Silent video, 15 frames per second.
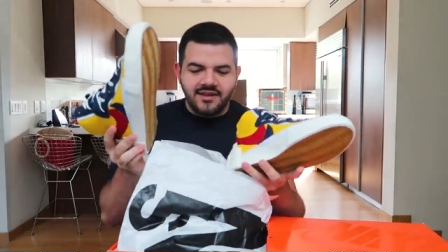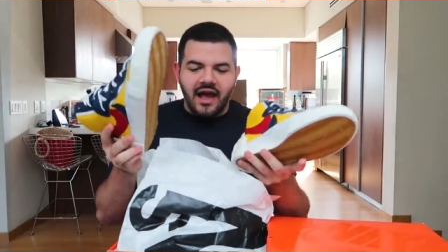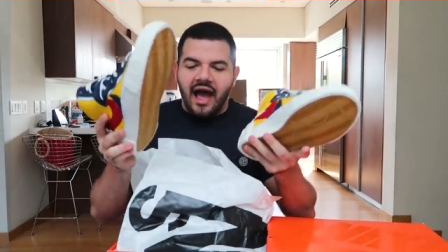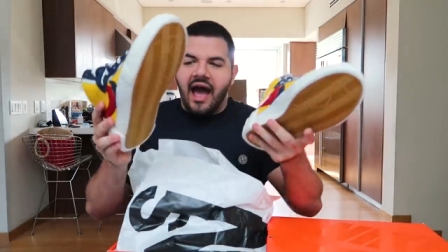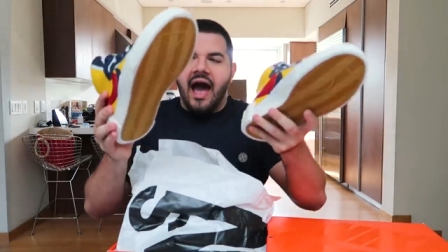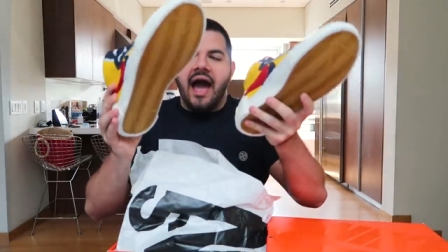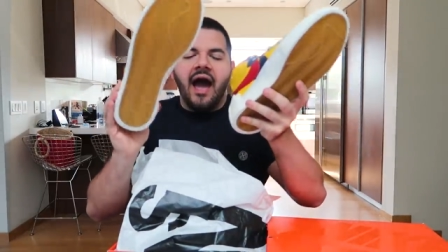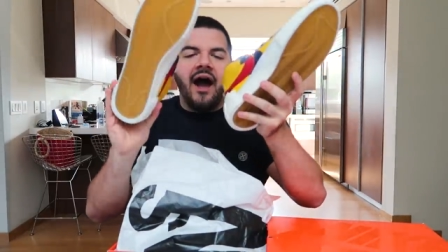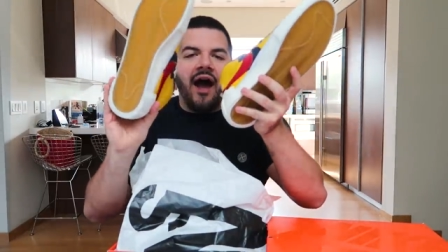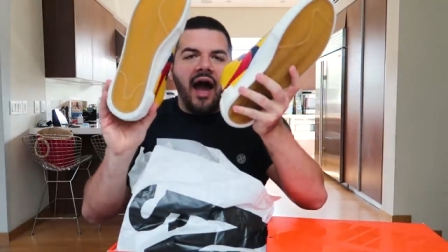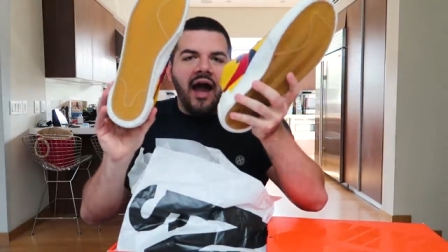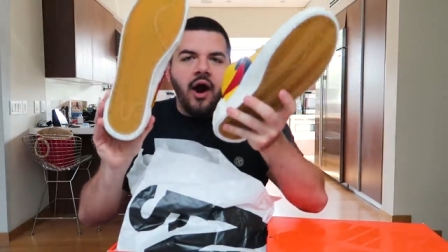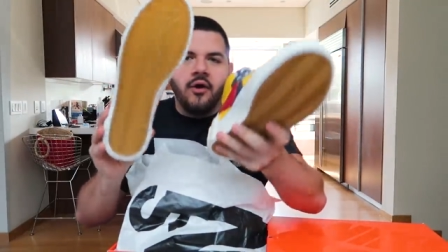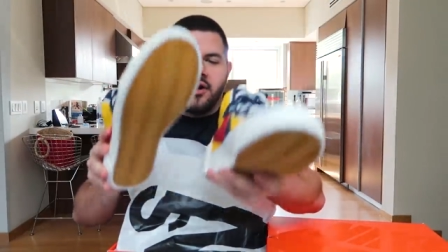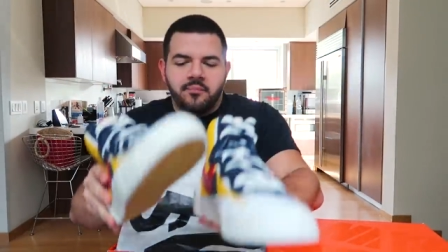I,
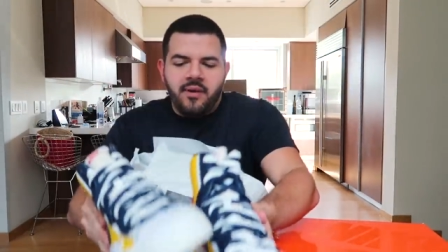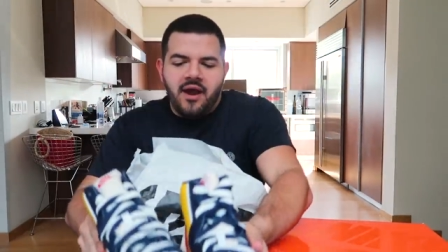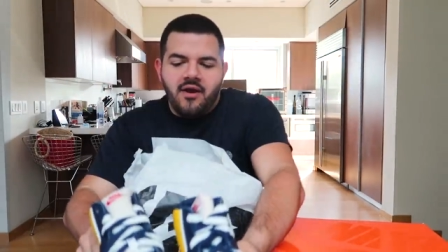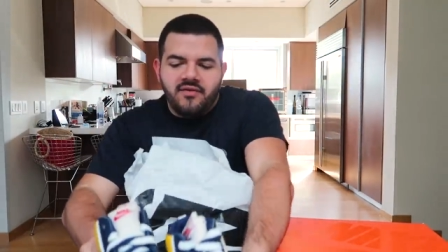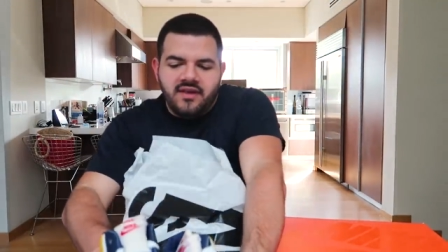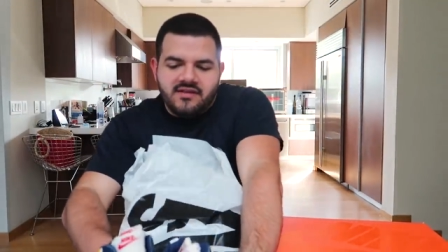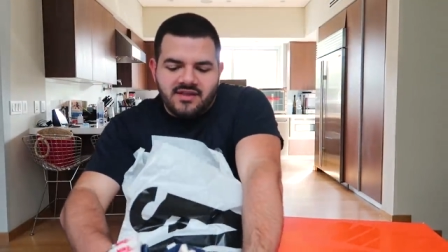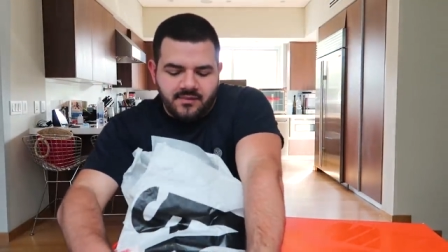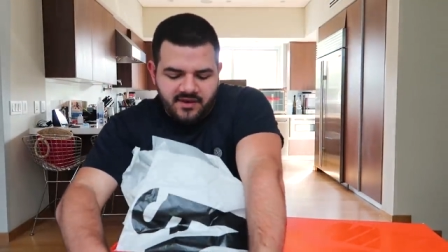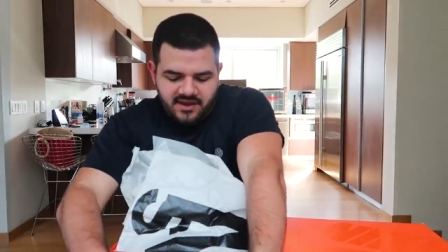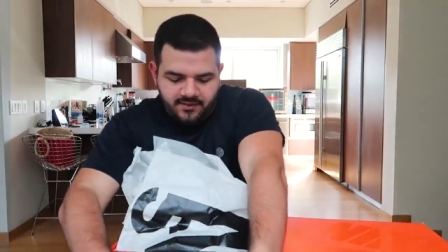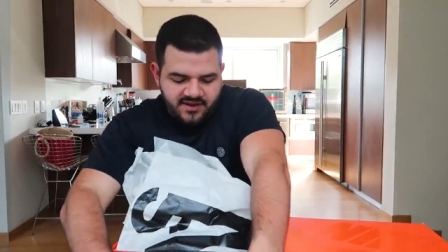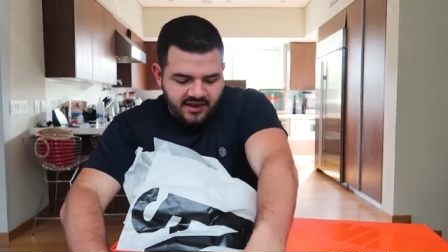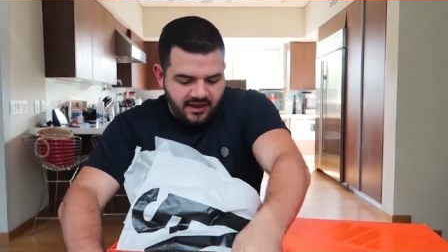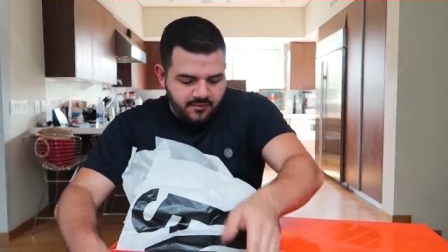I, I, own a pair of these. Let me,
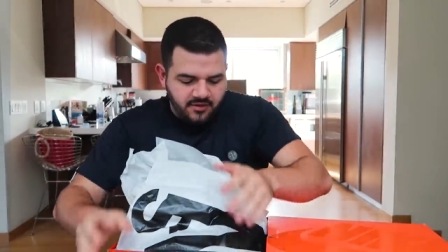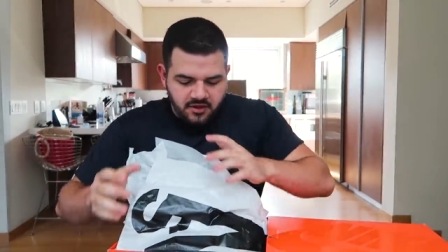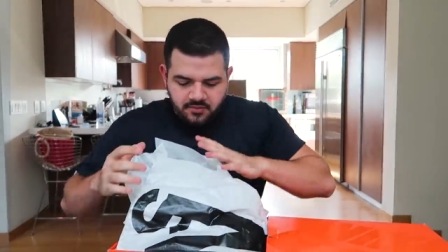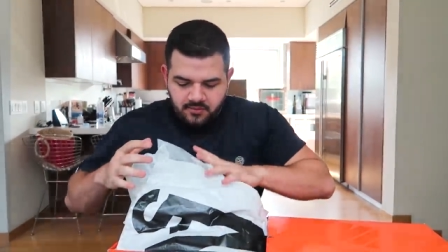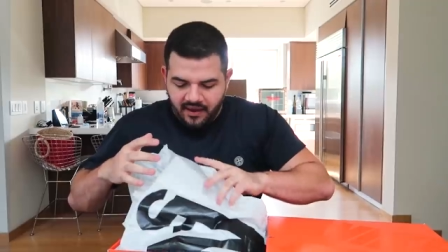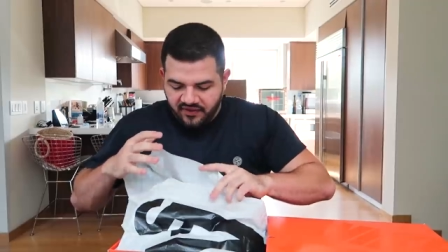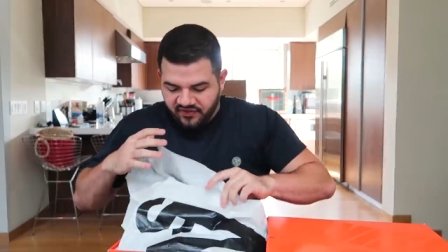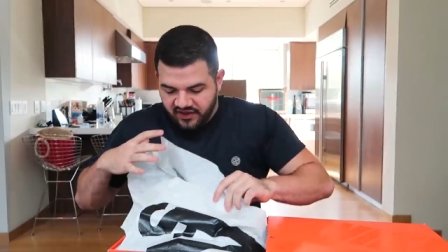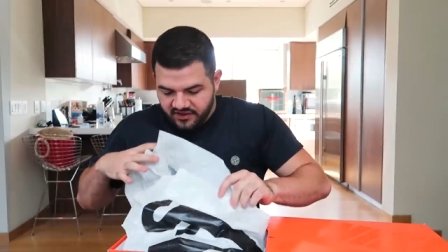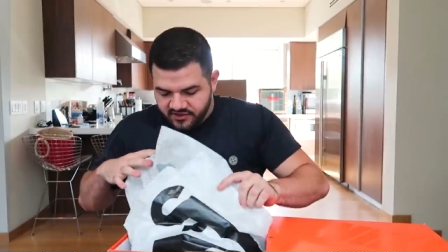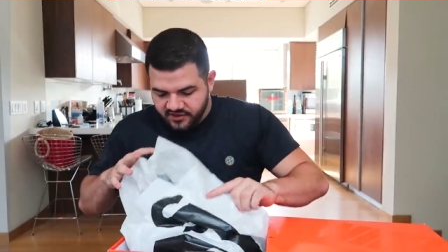let me tell you a little bit about these.